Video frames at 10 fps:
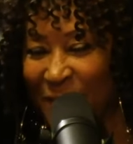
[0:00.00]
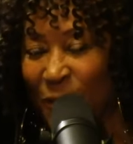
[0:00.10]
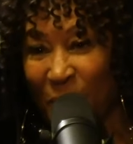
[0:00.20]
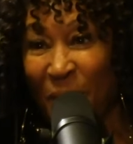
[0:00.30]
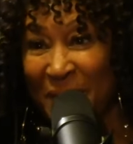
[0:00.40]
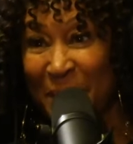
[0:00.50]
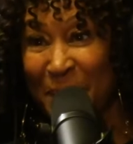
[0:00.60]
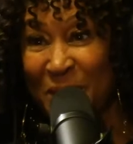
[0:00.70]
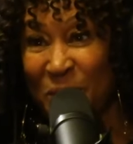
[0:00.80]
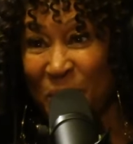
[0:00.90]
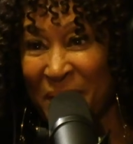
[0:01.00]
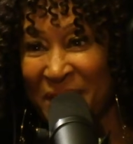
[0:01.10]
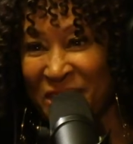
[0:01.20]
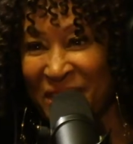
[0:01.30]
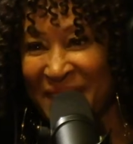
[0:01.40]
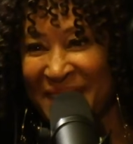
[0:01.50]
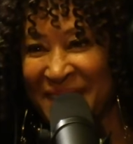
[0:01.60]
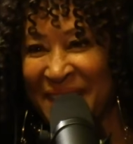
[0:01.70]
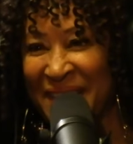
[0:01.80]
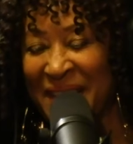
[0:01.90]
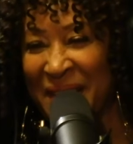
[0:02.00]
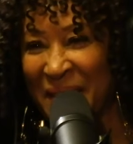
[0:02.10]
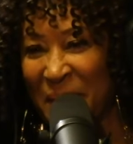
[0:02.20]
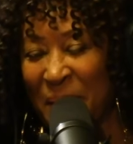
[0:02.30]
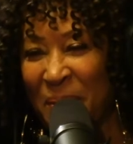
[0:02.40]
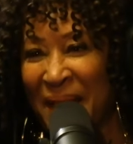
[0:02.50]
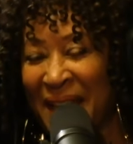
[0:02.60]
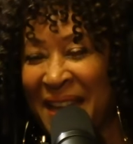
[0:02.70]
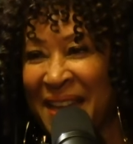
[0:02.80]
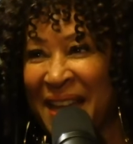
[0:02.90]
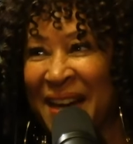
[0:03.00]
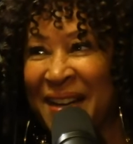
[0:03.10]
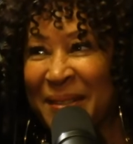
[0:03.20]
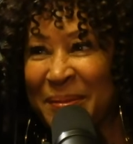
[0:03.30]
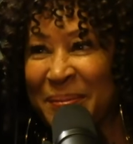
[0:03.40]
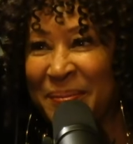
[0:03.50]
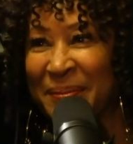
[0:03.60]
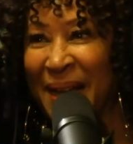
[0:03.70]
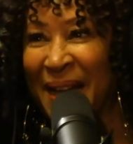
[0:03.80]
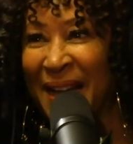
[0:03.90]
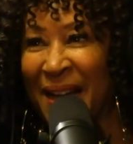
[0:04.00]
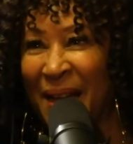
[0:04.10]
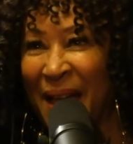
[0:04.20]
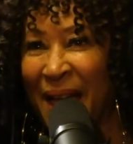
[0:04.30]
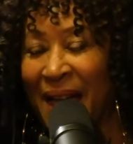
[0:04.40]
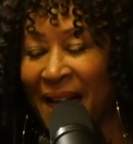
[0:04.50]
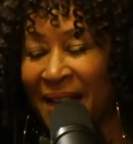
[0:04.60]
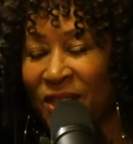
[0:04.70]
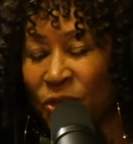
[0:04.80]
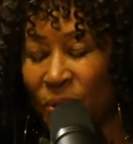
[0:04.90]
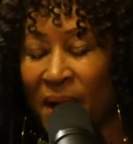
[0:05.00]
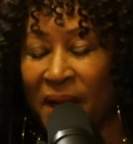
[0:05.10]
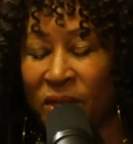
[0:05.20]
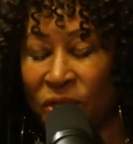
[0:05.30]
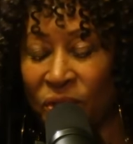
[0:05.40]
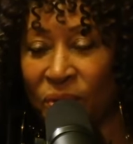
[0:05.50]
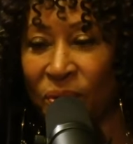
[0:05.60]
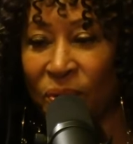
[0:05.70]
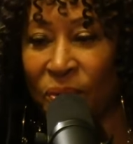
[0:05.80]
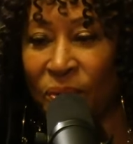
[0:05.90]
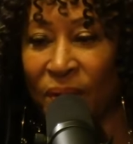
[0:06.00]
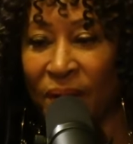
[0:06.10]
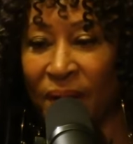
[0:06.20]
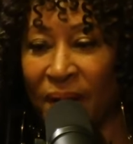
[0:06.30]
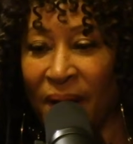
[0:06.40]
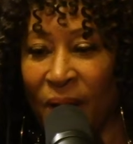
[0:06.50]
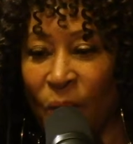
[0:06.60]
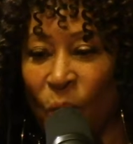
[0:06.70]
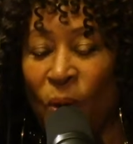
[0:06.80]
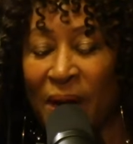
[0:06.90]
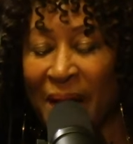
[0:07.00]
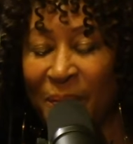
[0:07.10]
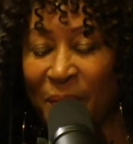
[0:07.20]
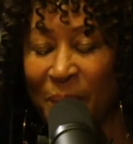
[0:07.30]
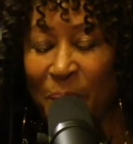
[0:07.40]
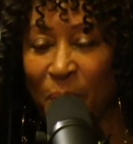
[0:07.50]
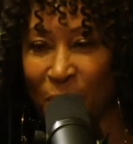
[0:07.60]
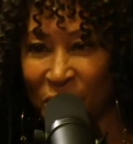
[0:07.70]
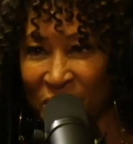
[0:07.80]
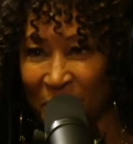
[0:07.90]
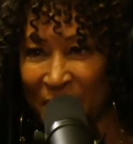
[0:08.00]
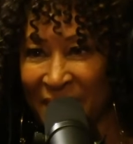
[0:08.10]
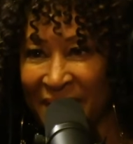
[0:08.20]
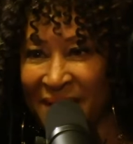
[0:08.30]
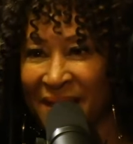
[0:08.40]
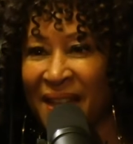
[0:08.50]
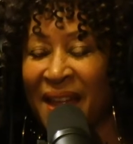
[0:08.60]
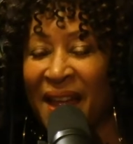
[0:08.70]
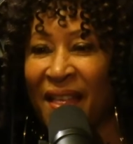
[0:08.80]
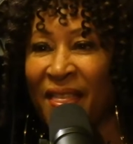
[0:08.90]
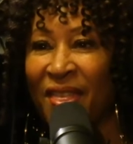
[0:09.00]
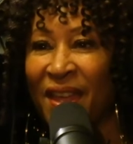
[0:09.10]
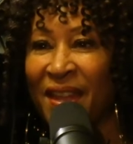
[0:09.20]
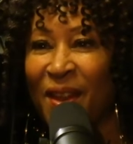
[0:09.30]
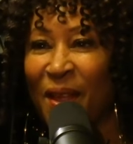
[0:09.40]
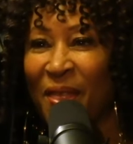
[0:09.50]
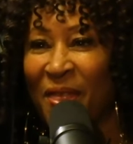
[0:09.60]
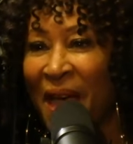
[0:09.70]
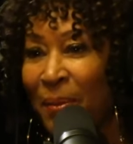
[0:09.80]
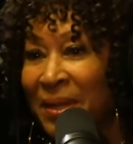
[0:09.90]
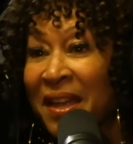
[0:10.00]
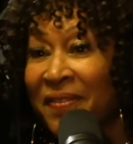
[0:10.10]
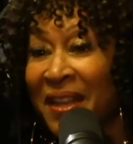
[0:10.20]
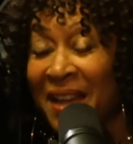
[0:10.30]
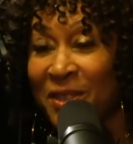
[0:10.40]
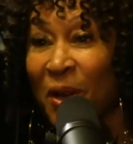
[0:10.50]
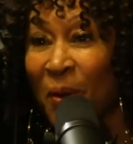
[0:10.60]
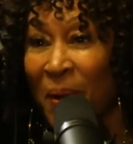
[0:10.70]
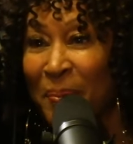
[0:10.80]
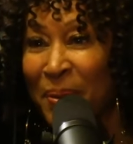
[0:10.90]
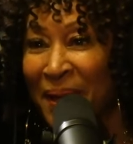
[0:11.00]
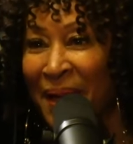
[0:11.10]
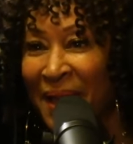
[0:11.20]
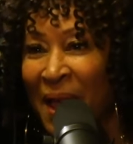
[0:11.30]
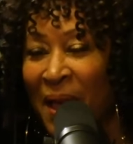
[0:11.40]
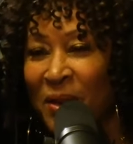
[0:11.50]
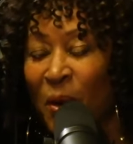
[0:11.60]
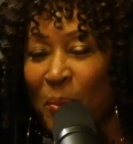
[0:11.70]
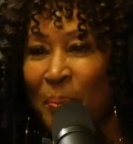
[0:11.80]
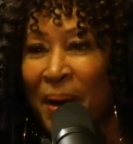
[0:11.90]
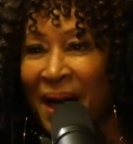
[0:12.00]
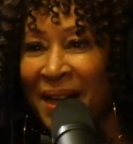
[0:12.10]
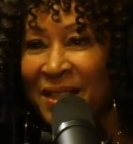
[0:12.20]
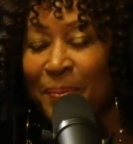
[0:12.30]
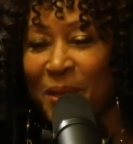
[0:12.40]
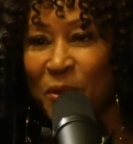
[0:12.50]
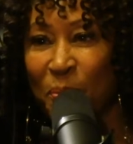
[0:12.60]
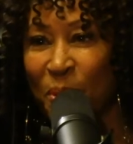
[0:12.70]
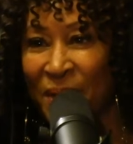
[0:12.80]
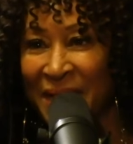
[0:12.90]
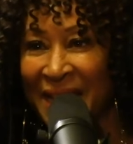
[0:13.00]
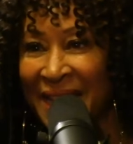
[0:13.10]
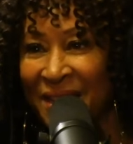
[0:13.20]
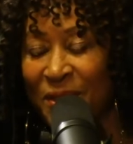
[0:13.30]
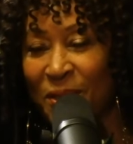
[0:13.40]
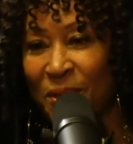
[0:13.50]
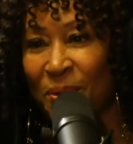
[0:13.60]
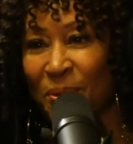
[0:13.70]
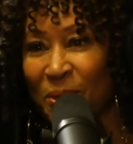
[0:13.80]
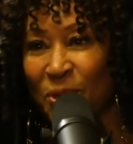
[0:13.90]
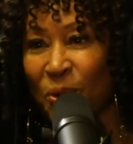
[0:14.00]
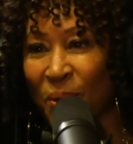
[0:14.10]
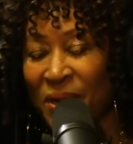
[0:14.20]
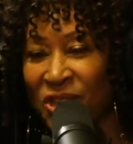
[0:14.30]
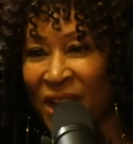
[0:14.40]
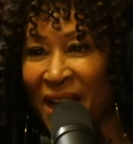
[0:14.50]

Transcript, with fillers: So there are some in storage. Ah. Okay. I try to, when I purchase a piece, then that one definitely has to go up. I don't buy something to put into storage.